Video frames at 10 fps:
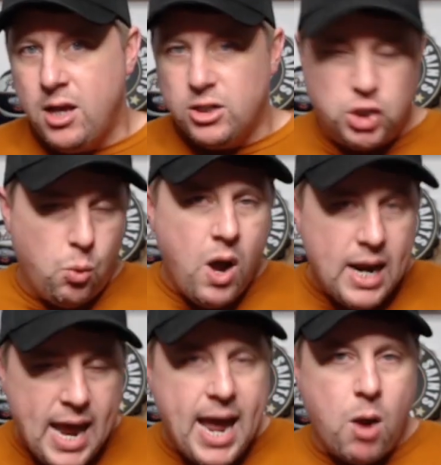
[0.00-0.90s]

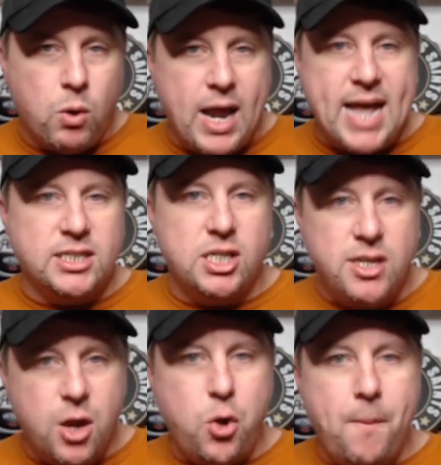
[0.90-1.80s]
Juwan Howard has
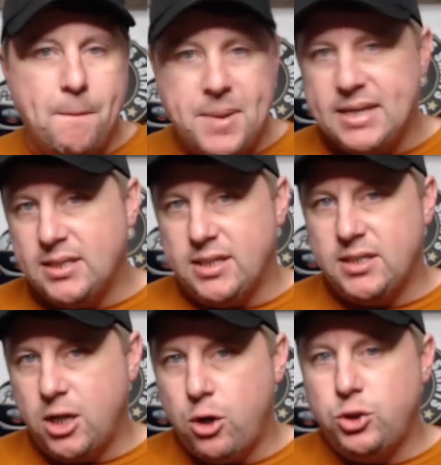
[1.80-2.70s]
no business
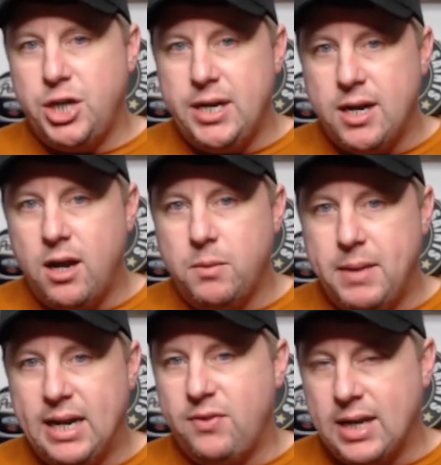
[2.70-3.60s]
coaching young
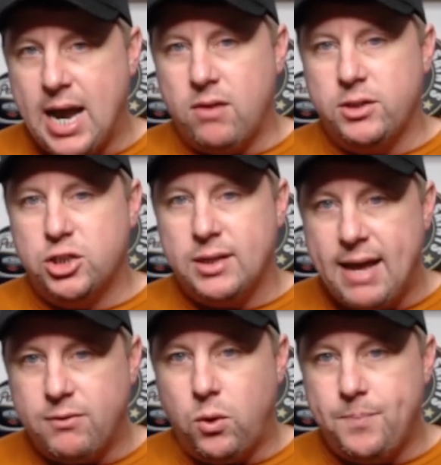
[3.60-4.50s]
men at the college
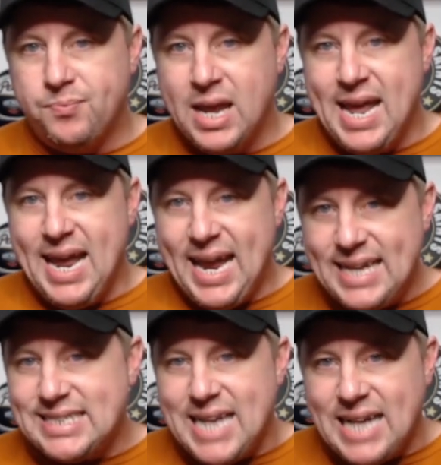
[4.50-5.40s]
level.
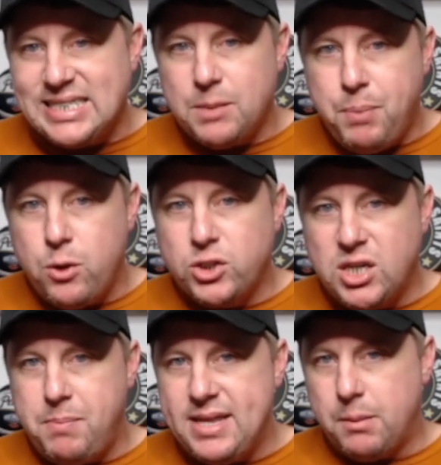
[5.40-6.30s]
It's not supposed to
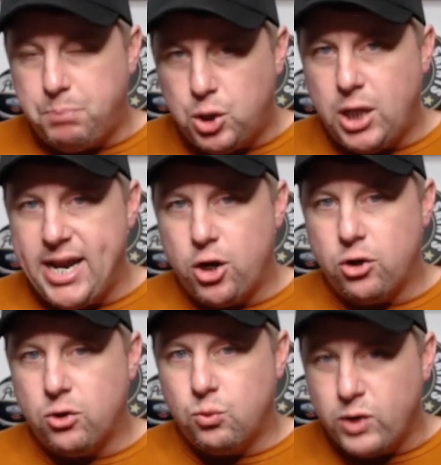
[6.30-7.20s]
be the player
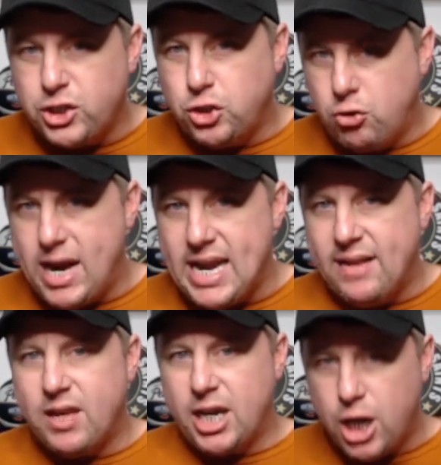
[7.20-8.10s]

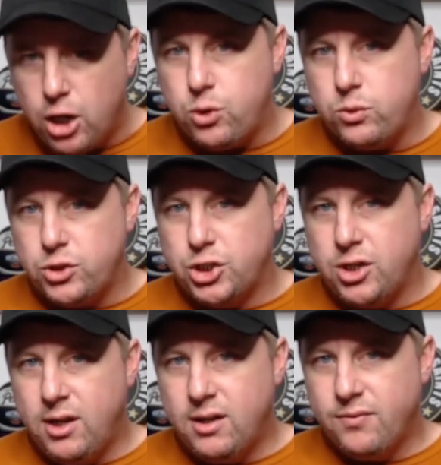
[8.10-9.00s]
restraining the coach.
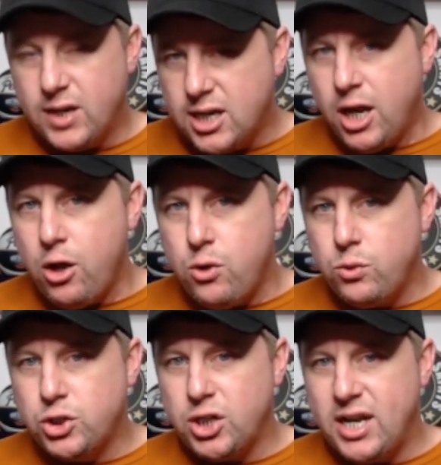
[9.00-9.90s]
The
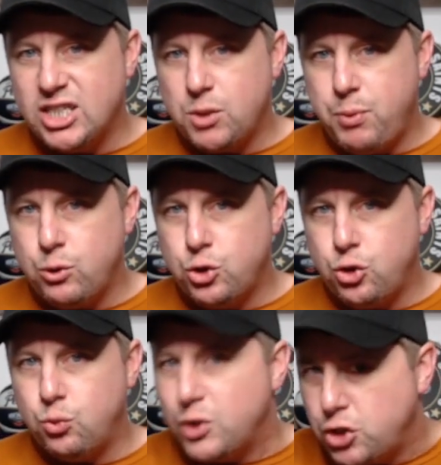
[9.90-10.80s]
coach is supposed
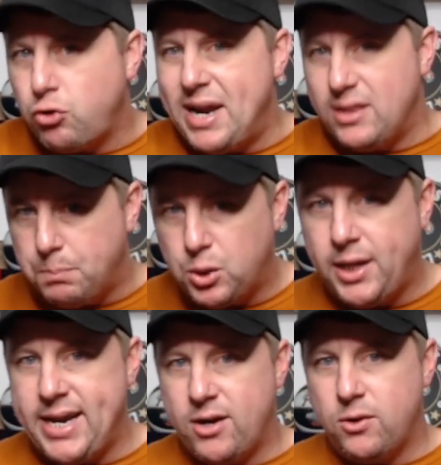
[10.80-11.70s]
to restrain the
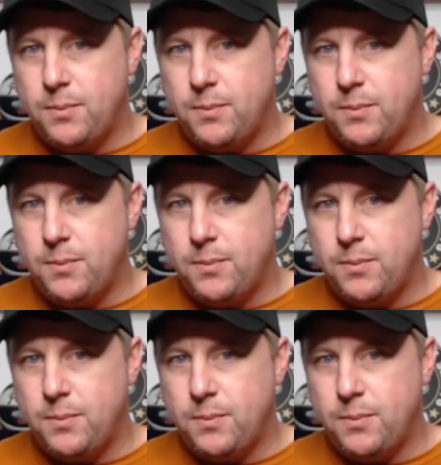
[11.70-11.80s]
player.